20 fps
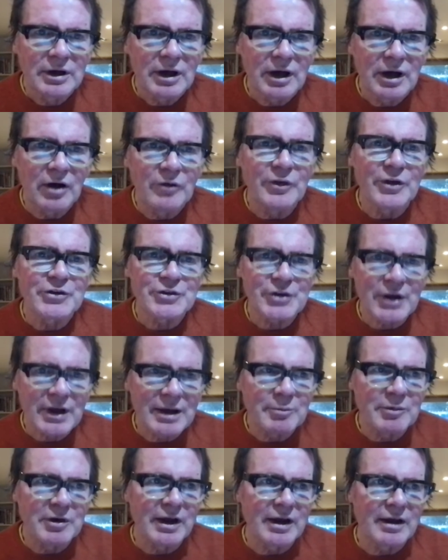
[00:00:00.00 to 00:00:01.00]
on the
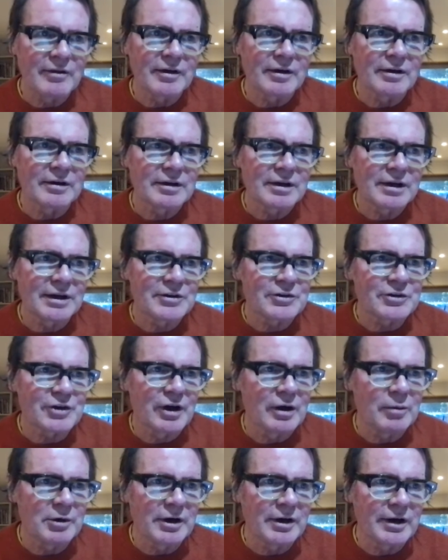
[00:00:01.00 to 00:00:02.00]
same day that Keir
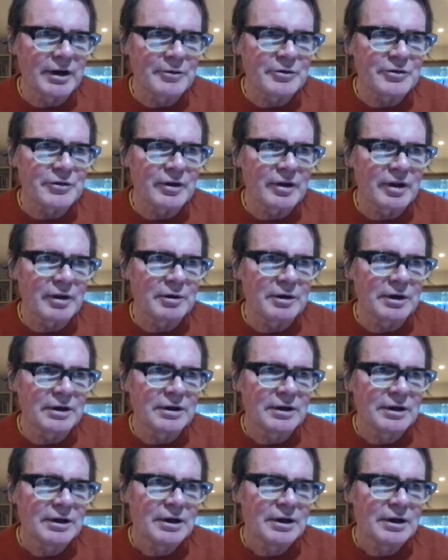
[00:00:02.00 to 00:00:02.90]
Starmer announced that they were